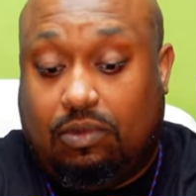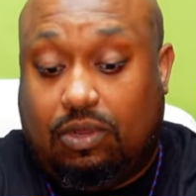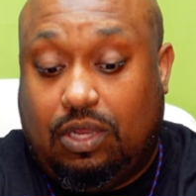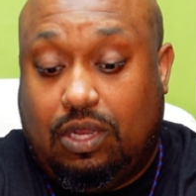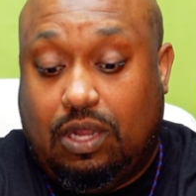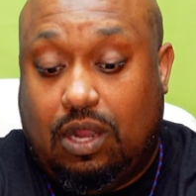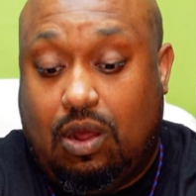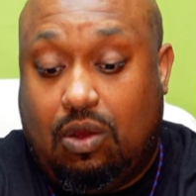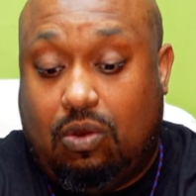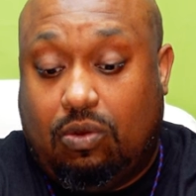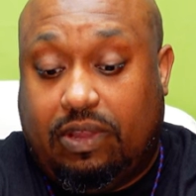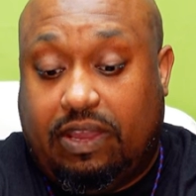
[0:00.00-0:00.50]
you
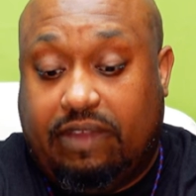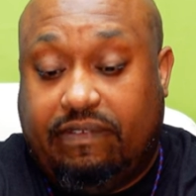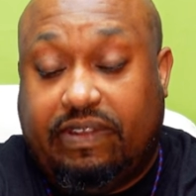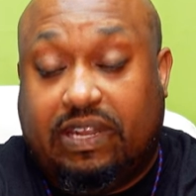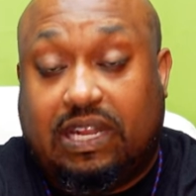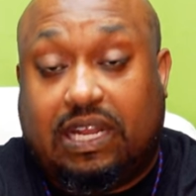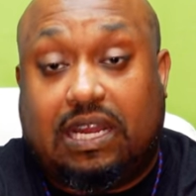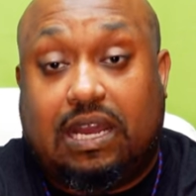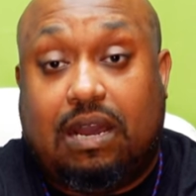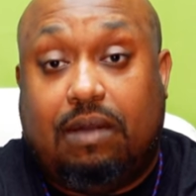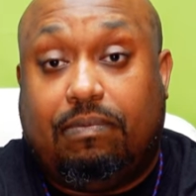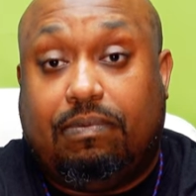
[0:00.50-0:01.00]
know,
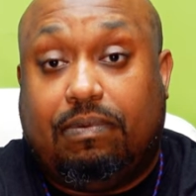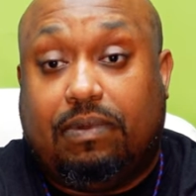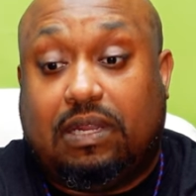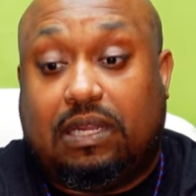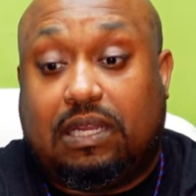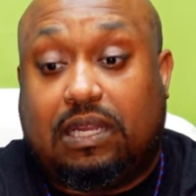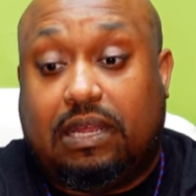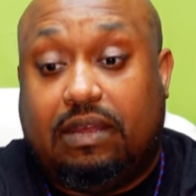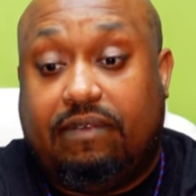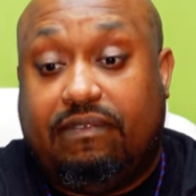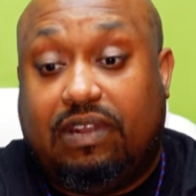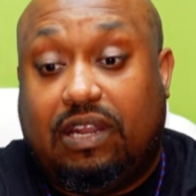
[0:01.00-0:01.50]
giving a
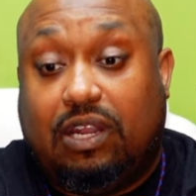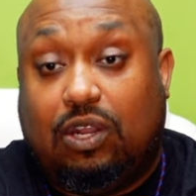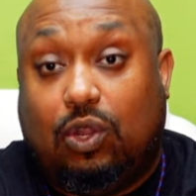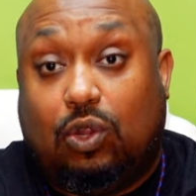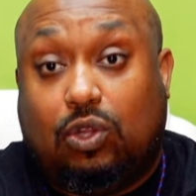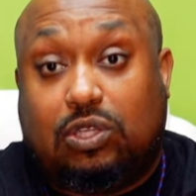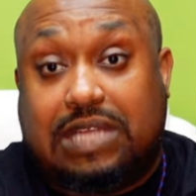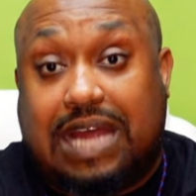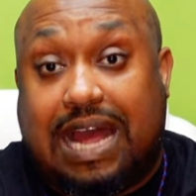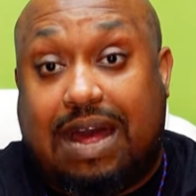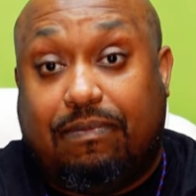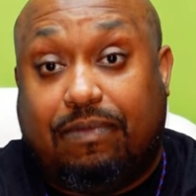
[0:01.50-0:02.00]
couple, giving a
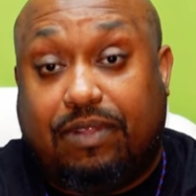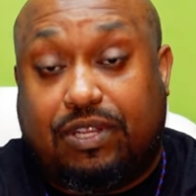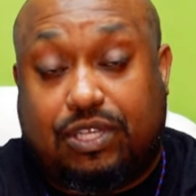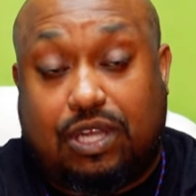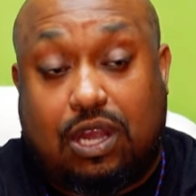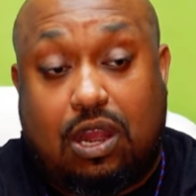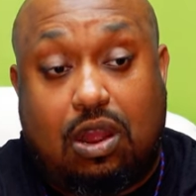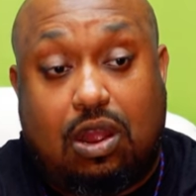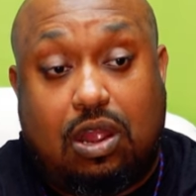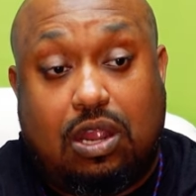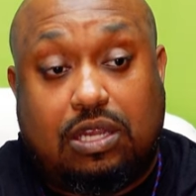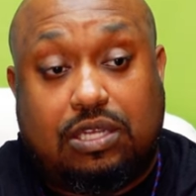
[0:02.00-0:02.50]
little time to
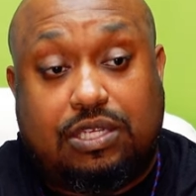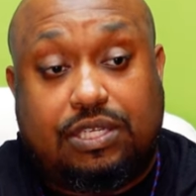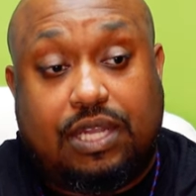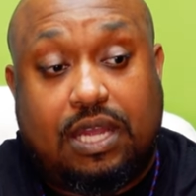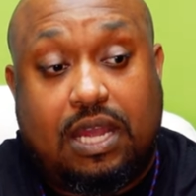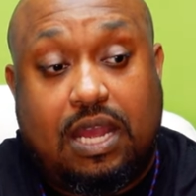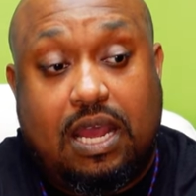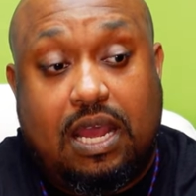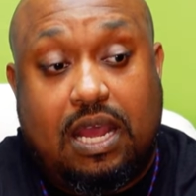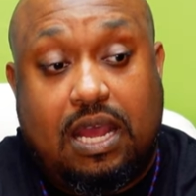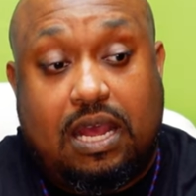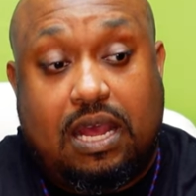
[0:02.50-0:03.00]
charge,
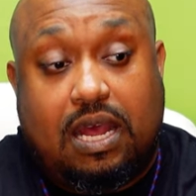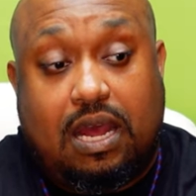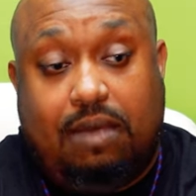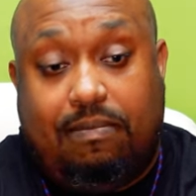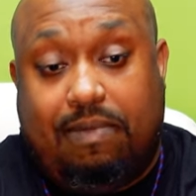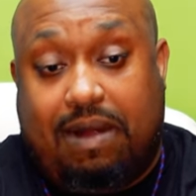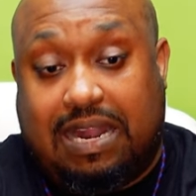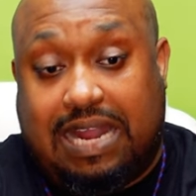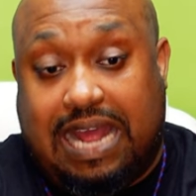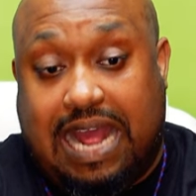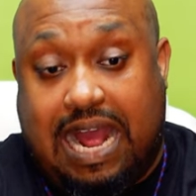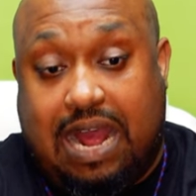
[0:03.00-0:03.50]

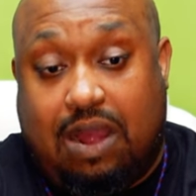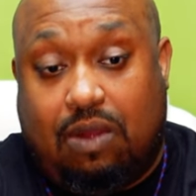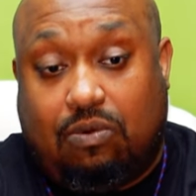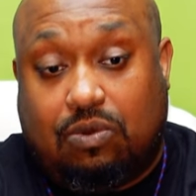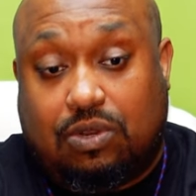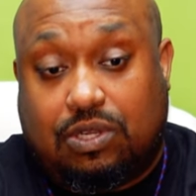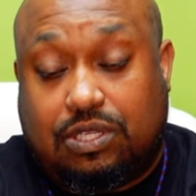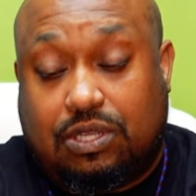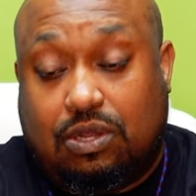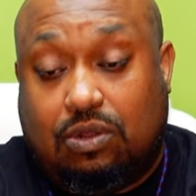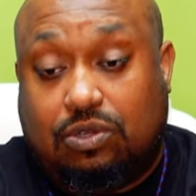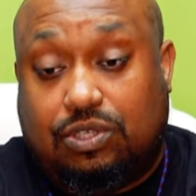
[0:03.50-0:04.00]
about an hour
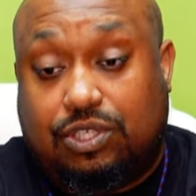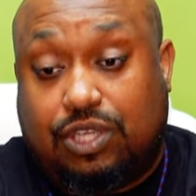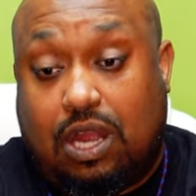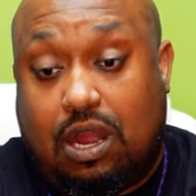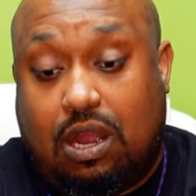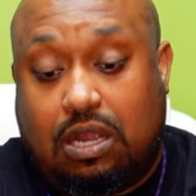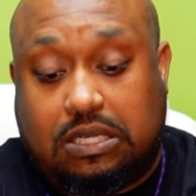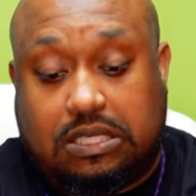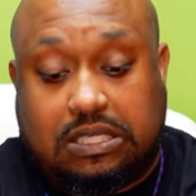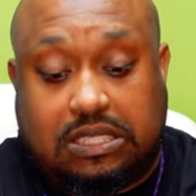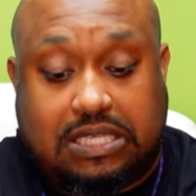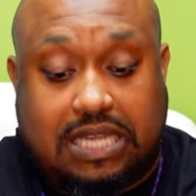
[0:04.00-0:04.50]
or so
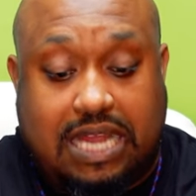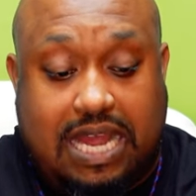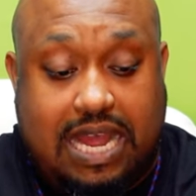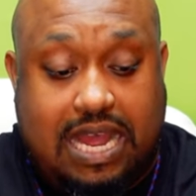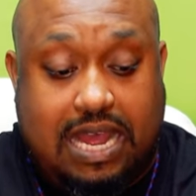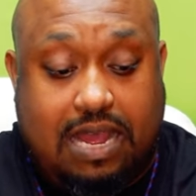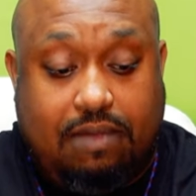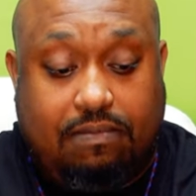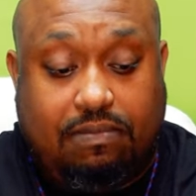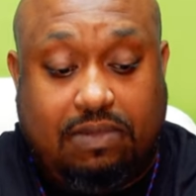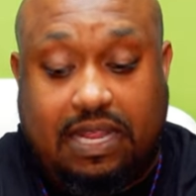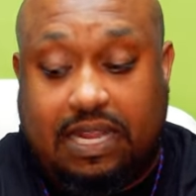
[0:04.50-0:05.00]
charging
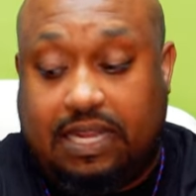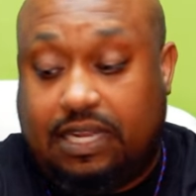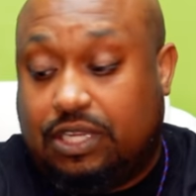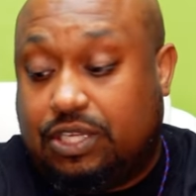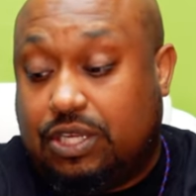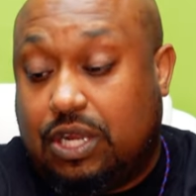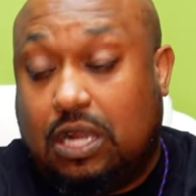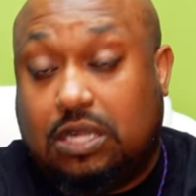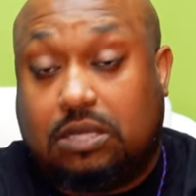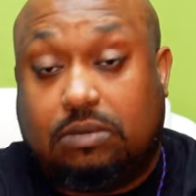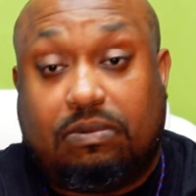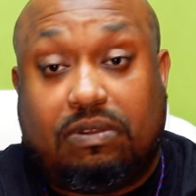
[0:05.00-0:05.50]
time, letting it
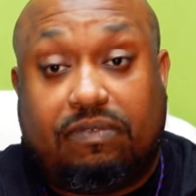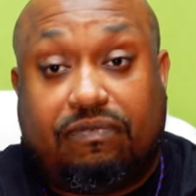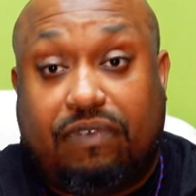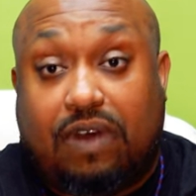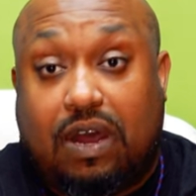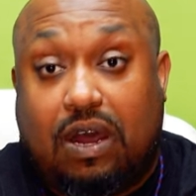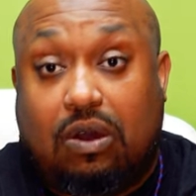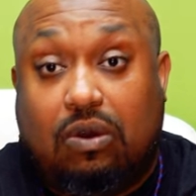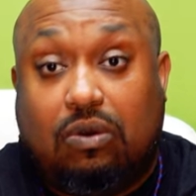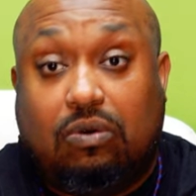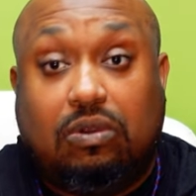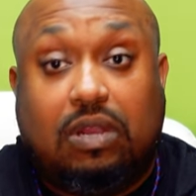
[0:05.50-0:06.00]
charge up the
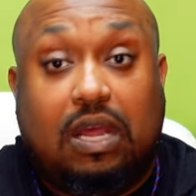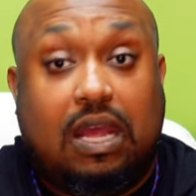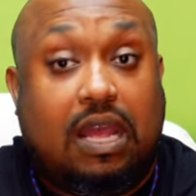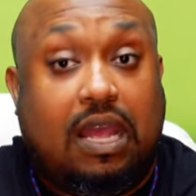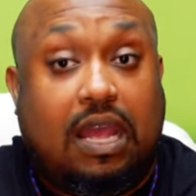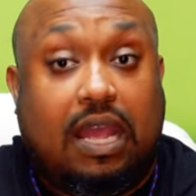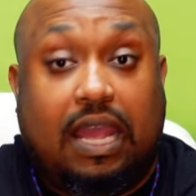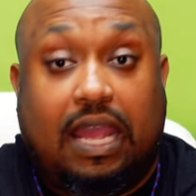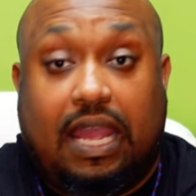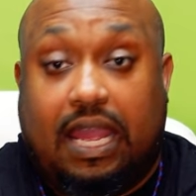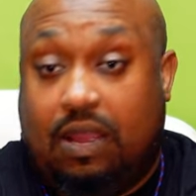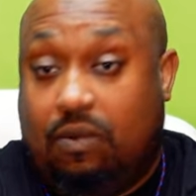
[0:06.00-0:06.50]
phone.
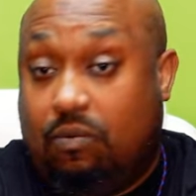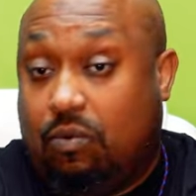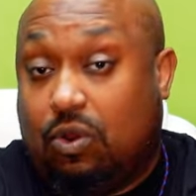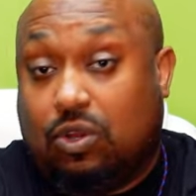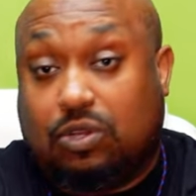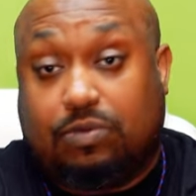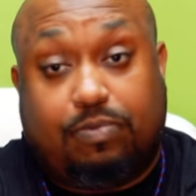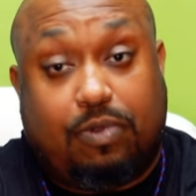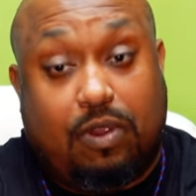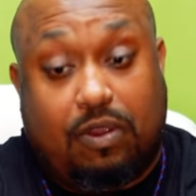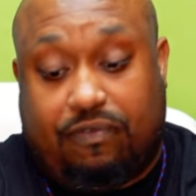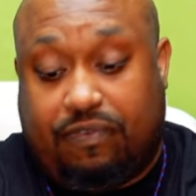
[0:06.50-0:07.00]
It
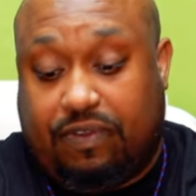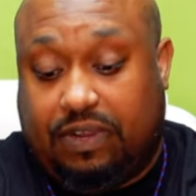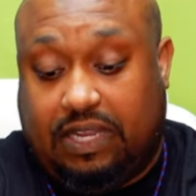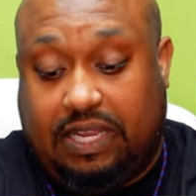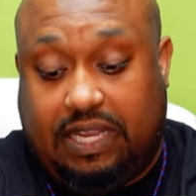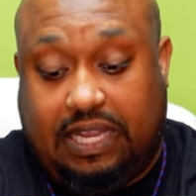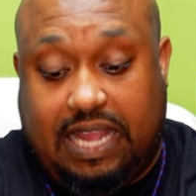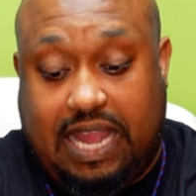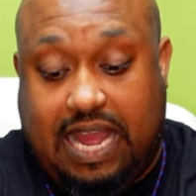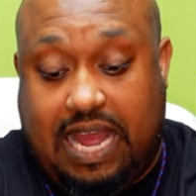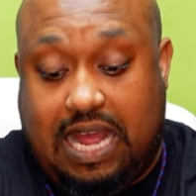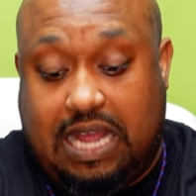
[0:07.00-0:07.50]
works
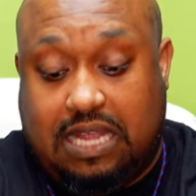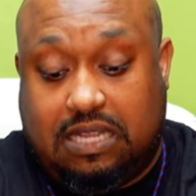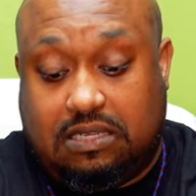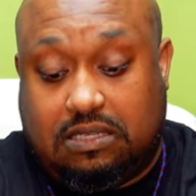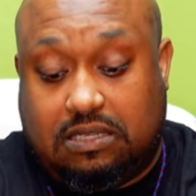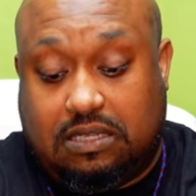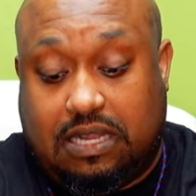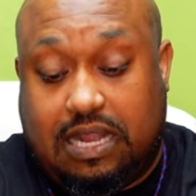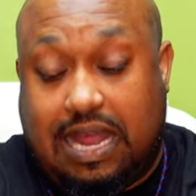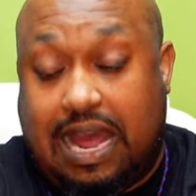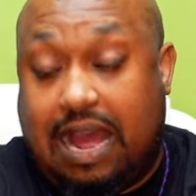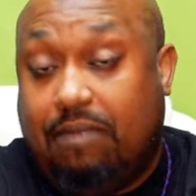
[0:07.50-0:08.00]
perfectly,
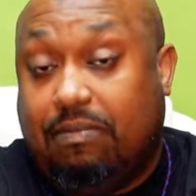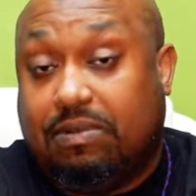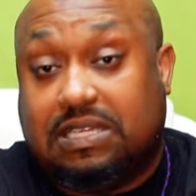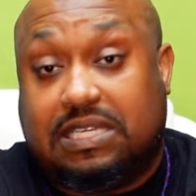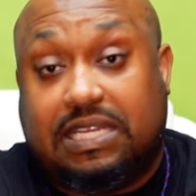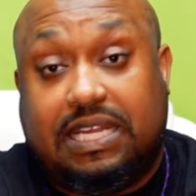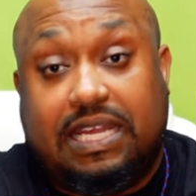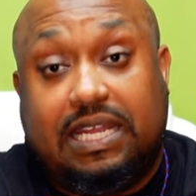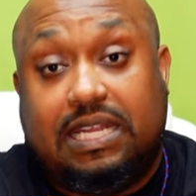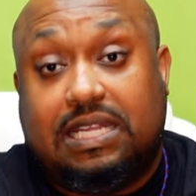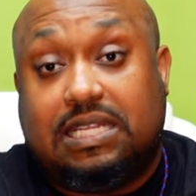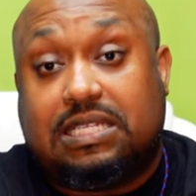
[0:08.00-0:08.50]
guys. How
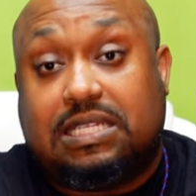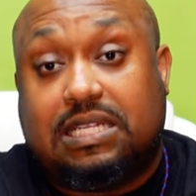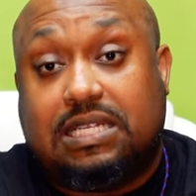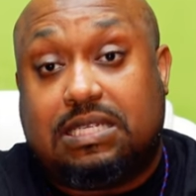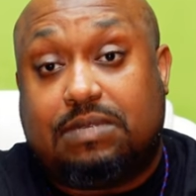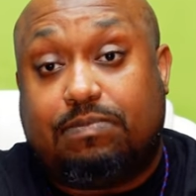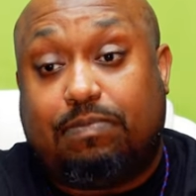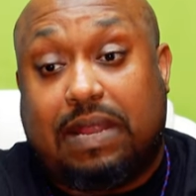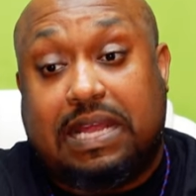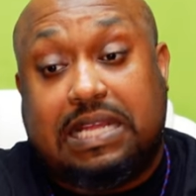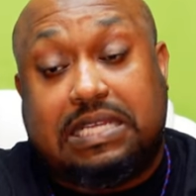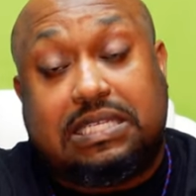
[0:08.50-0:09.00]
much heat is
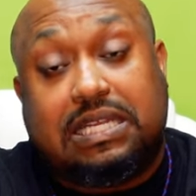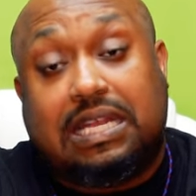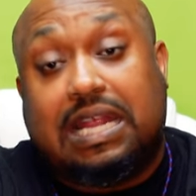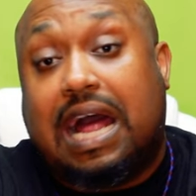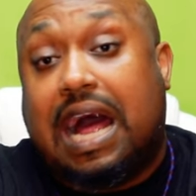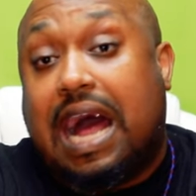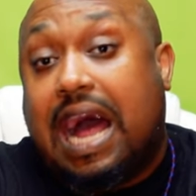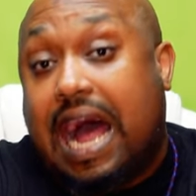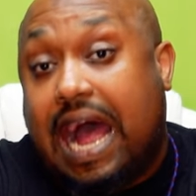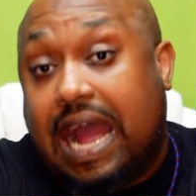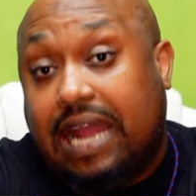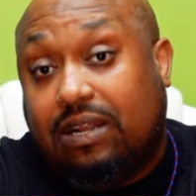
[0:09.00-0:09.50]
displacing,
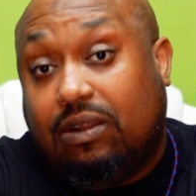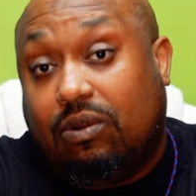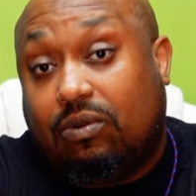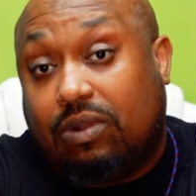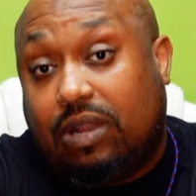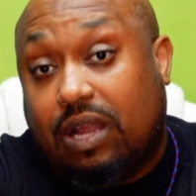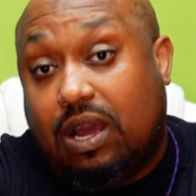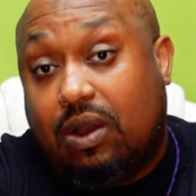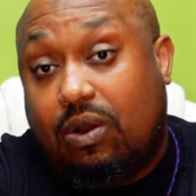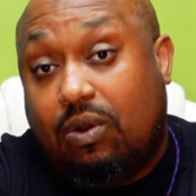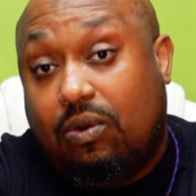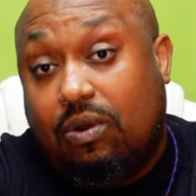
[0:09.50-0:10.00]
I
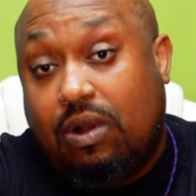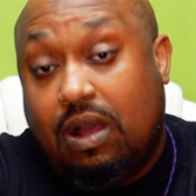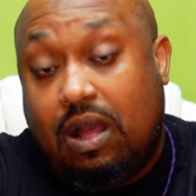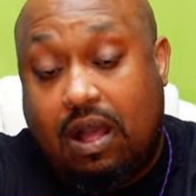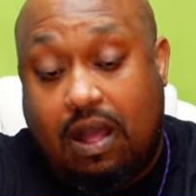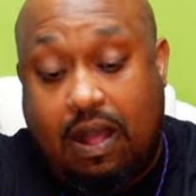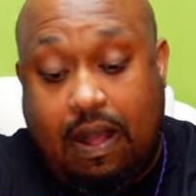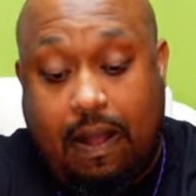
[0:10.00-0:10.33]
don't know,